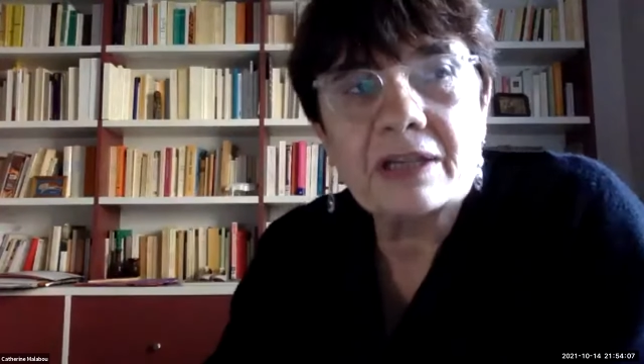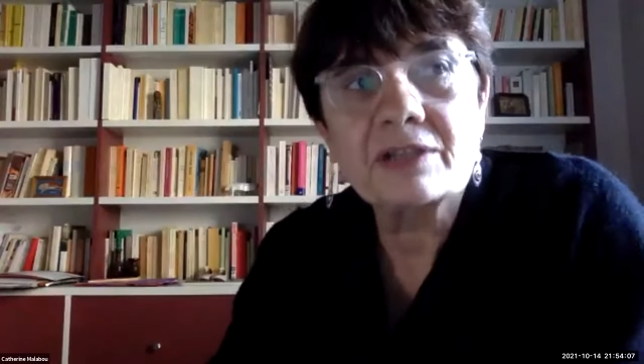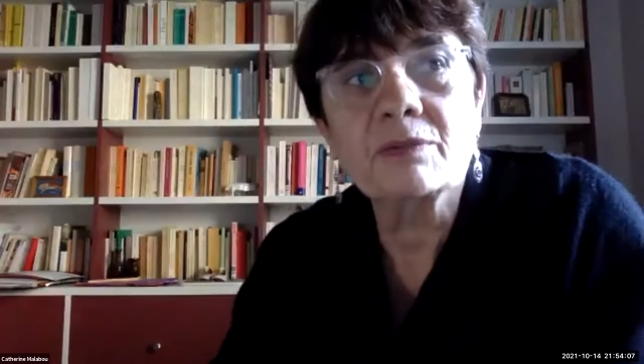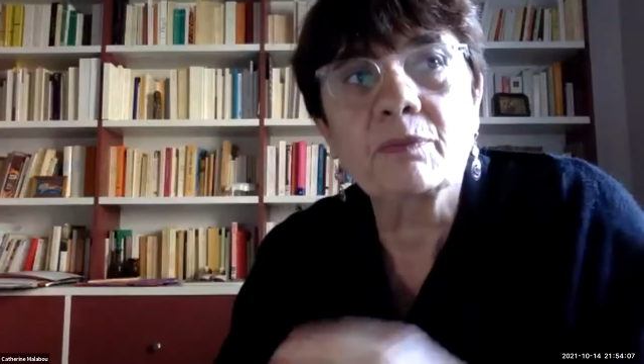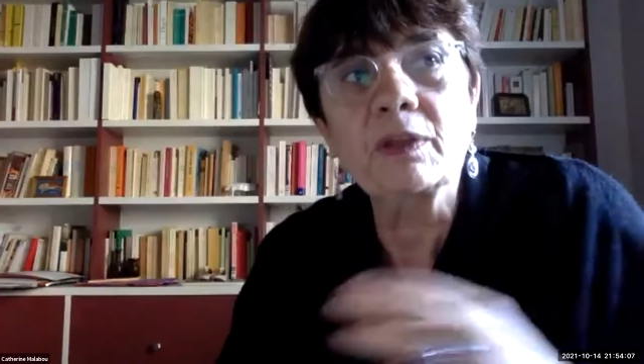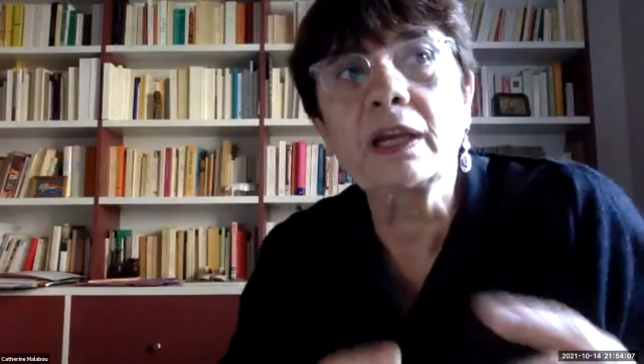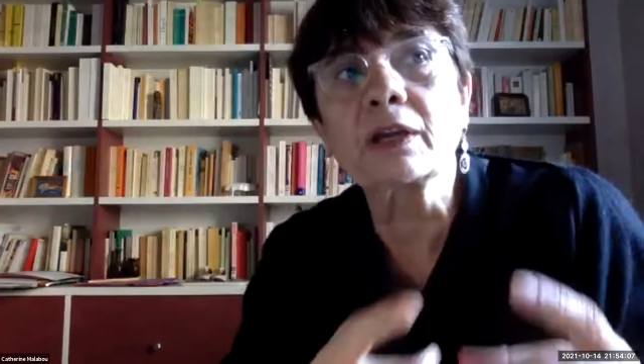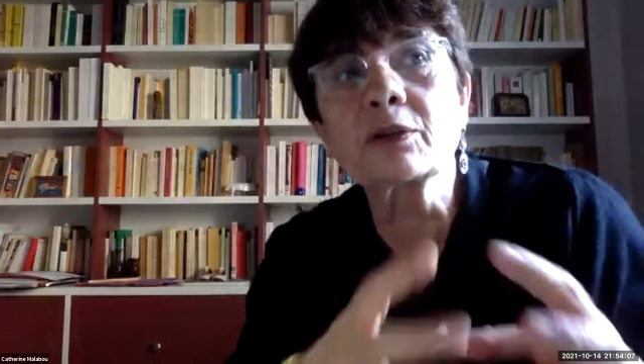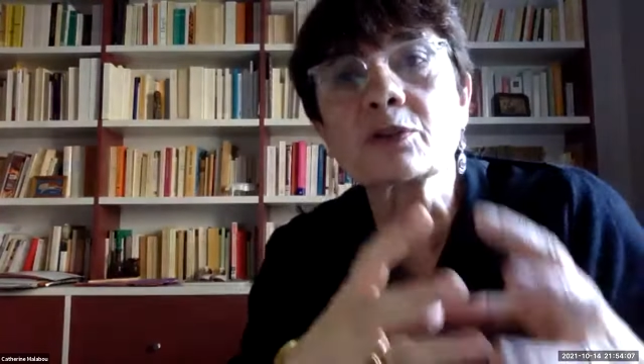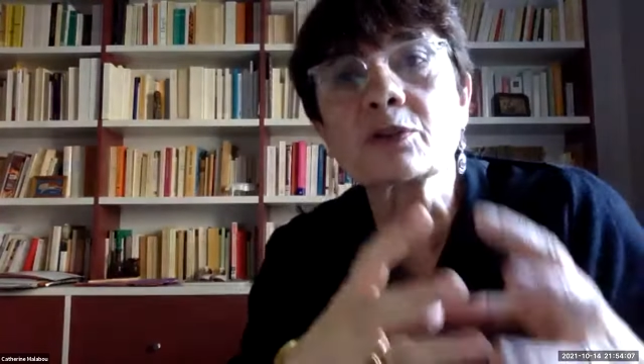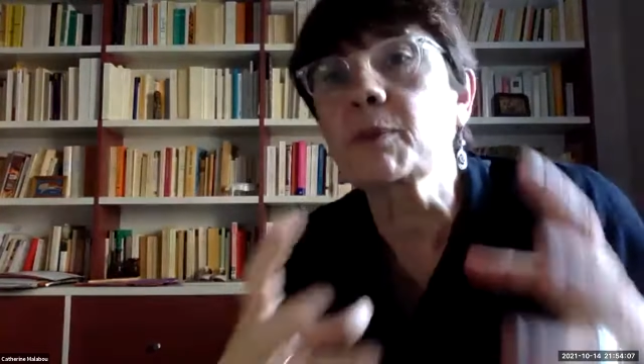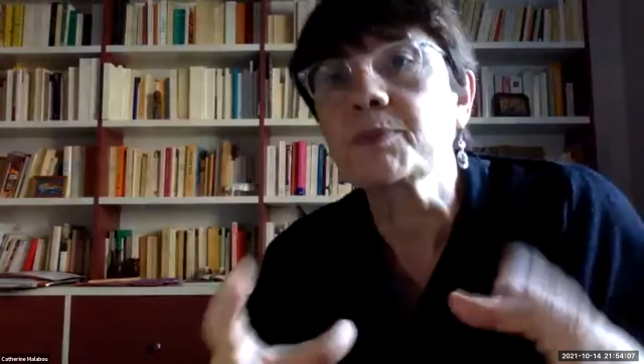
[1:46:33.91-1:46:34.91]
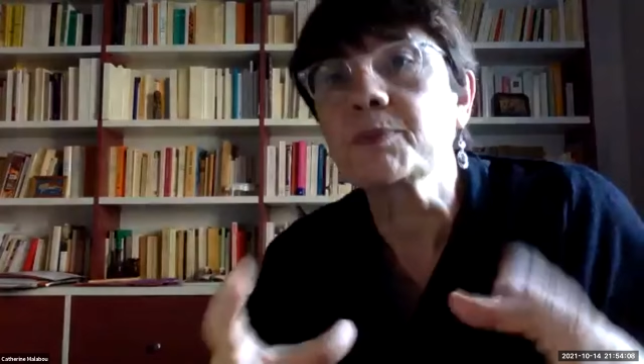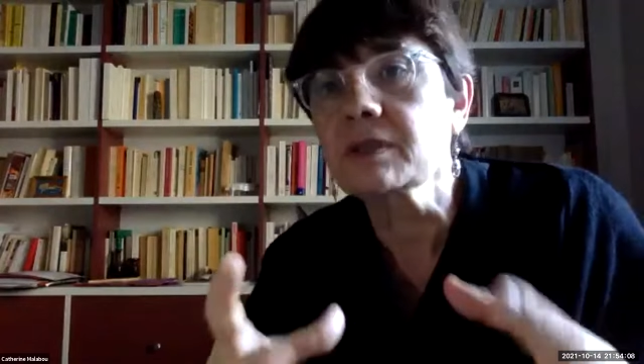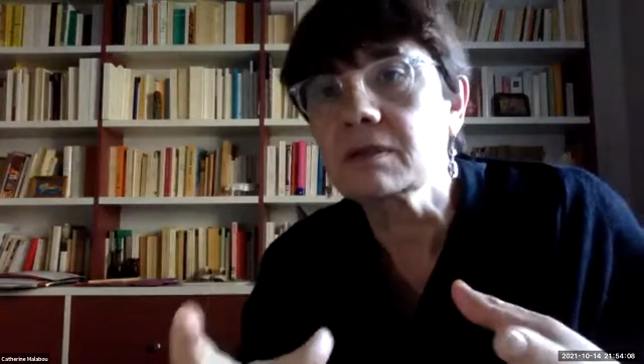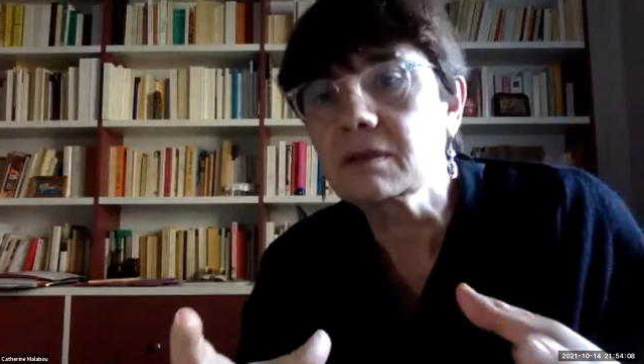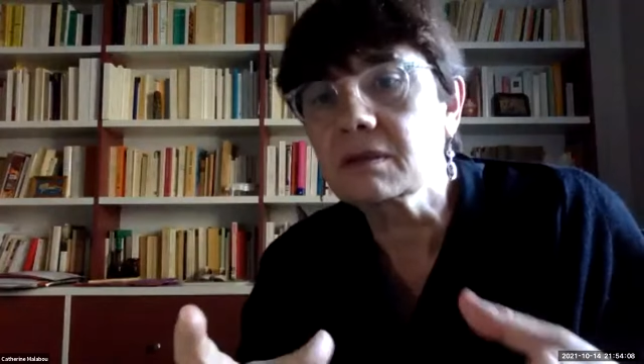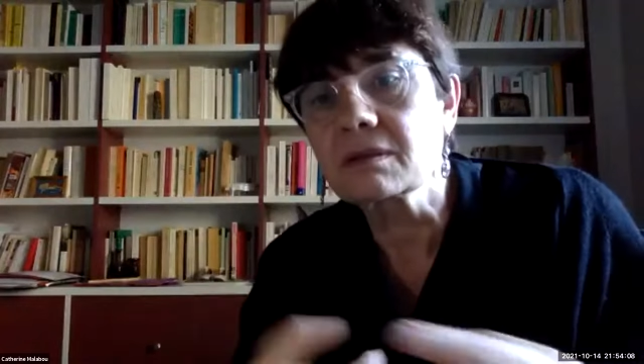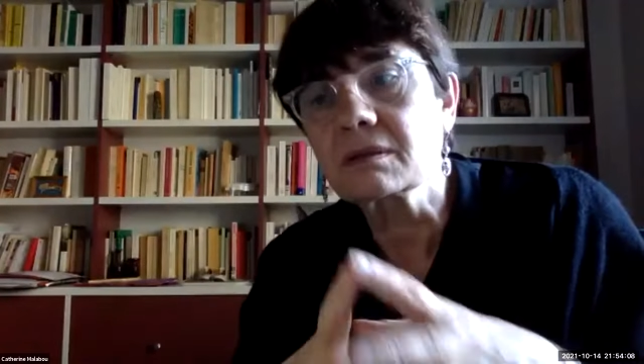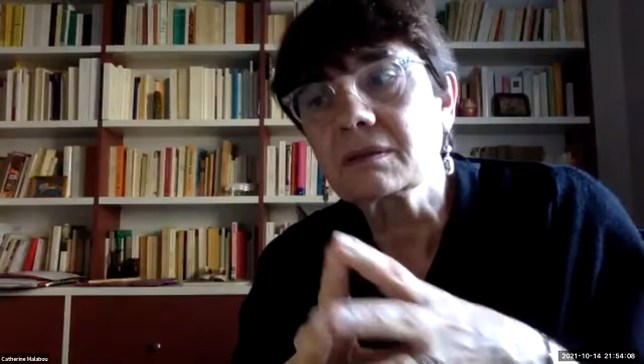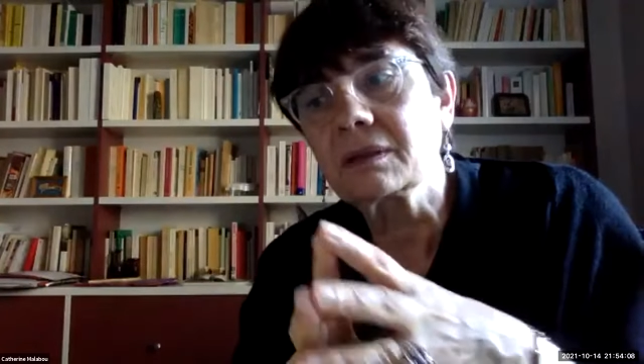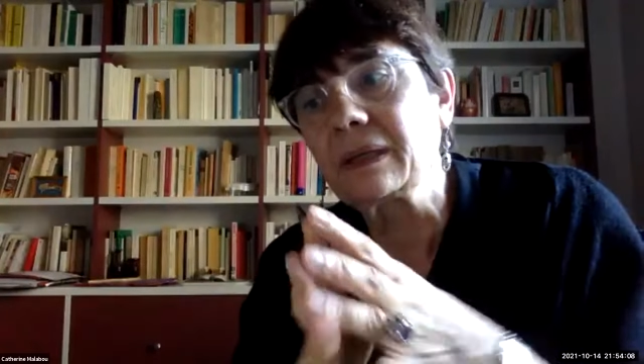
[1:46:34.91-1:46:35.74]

as something like a substance,